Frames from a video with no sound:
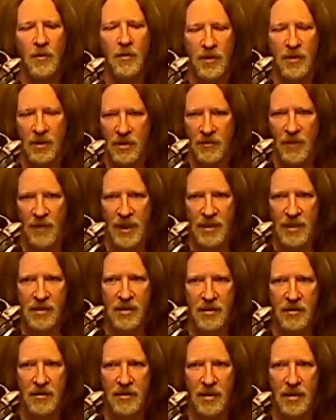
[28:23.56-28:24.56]
The device
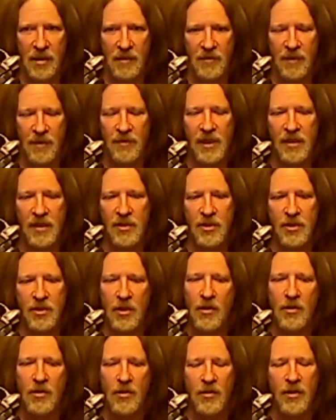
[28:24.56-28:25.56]
that Vivek
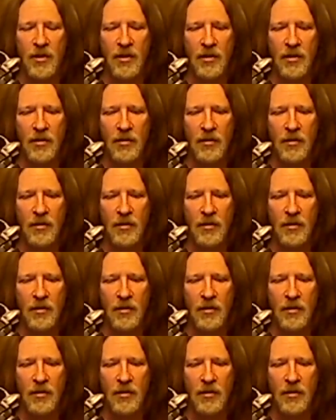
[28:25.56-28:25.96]
showed,